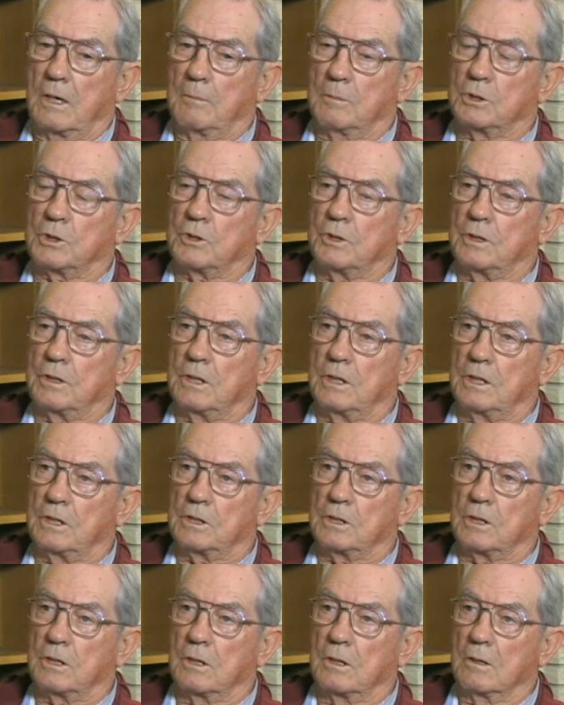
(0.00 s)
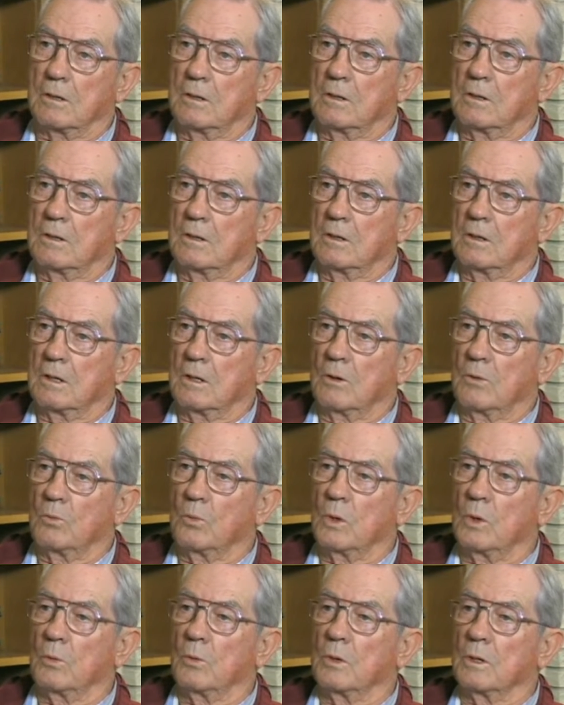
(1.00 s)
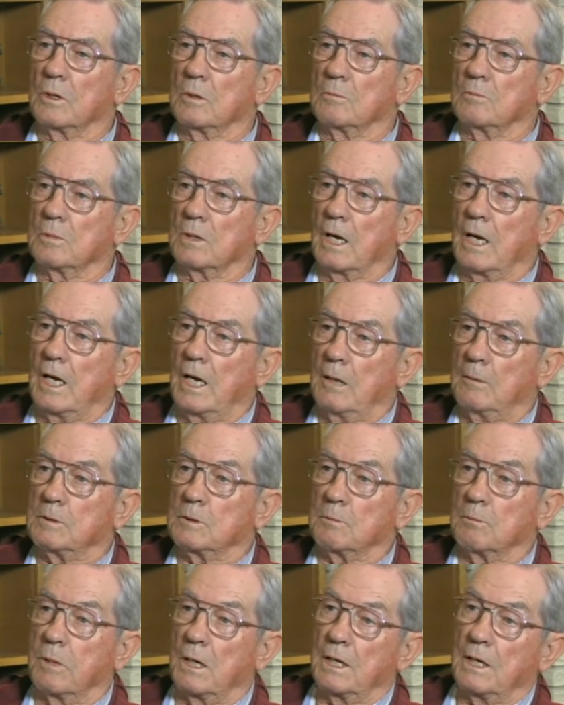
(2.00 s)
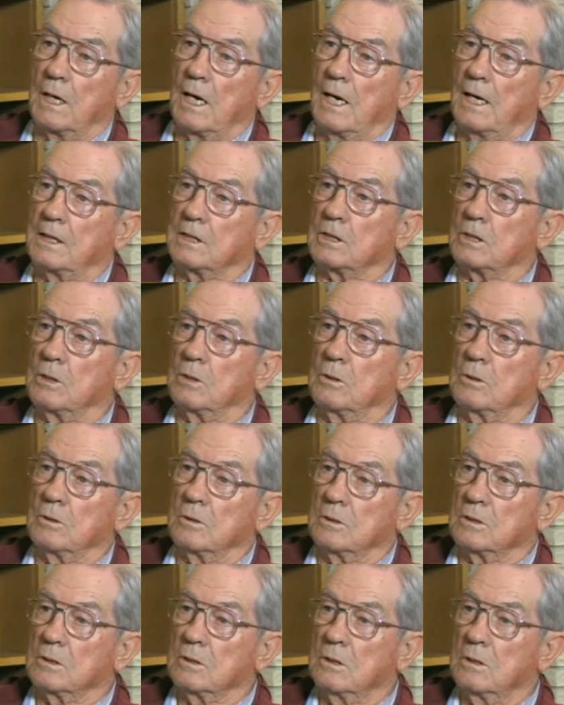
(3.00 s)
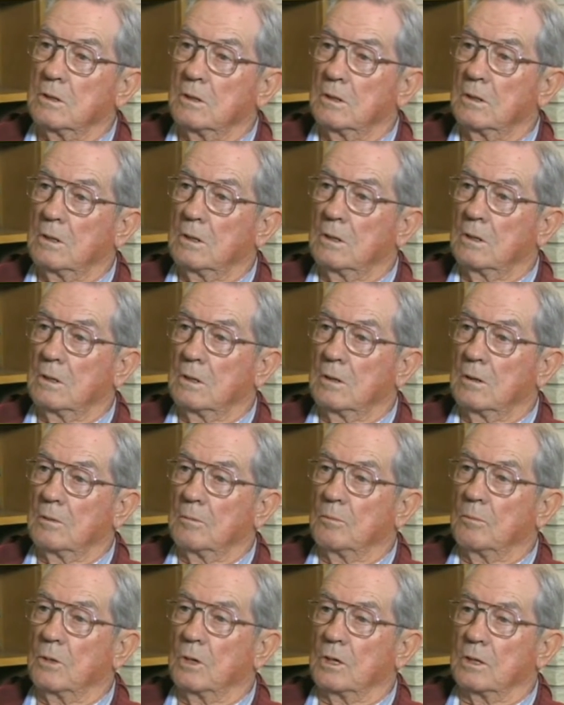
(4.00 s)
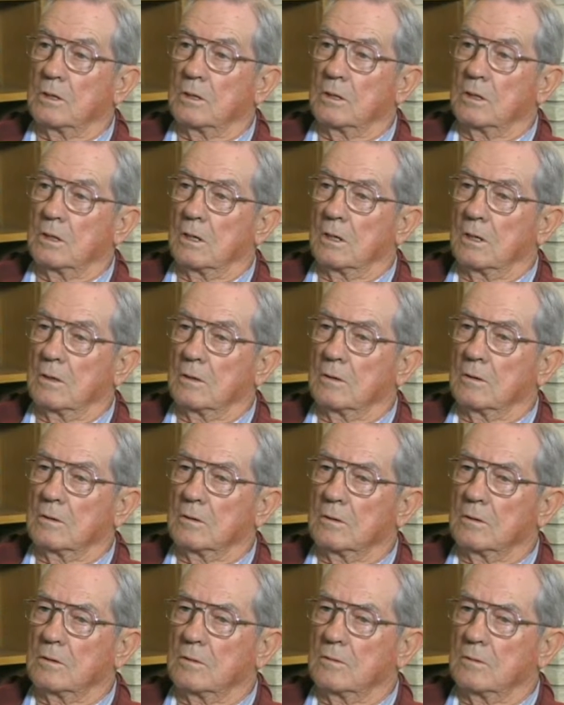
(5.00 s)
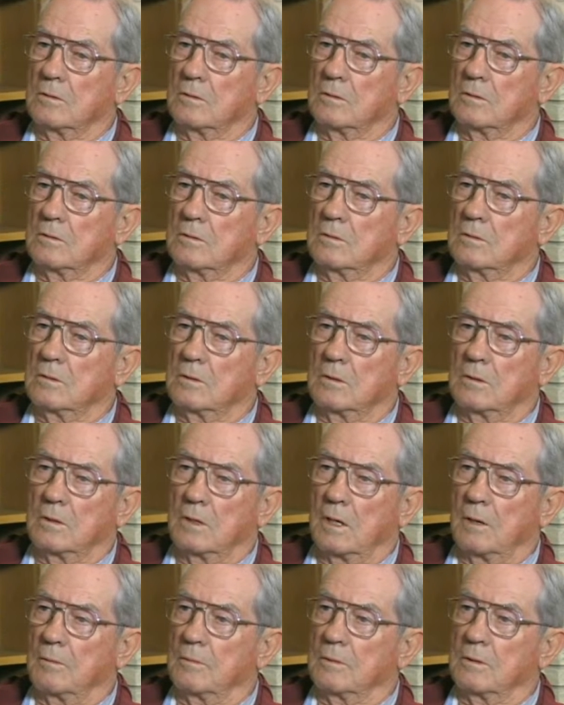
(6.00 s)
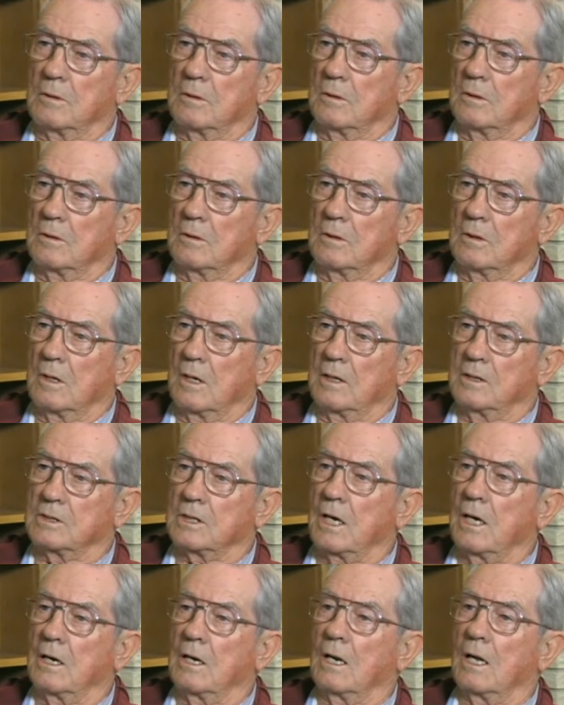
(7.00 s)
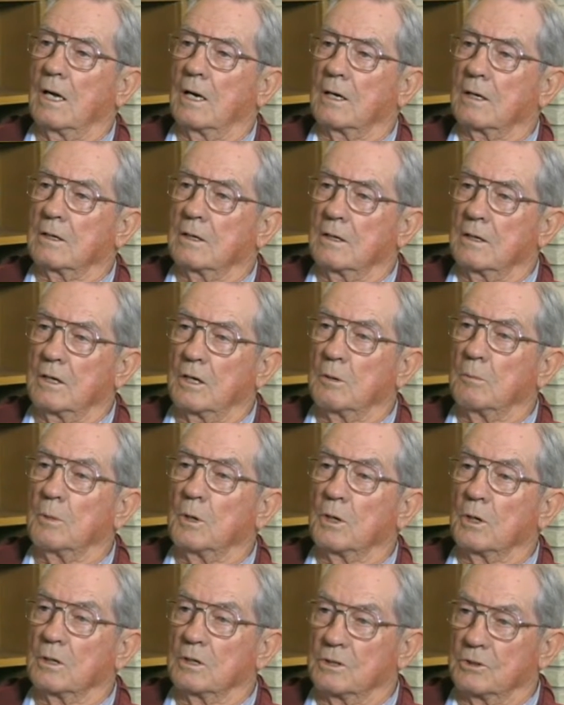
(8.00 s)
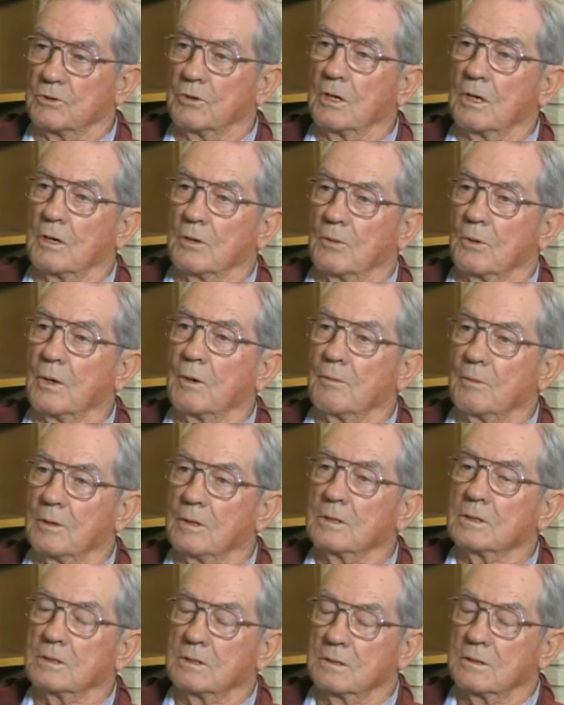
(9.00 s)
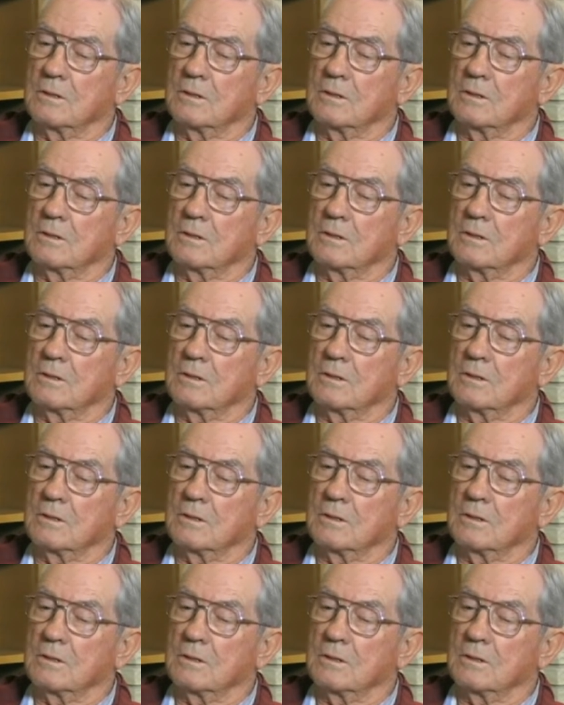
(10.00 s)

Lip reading: chemistry teacher went with them to games and played high schools. But not much college competition. that was kind of like intramurals, really, what it was.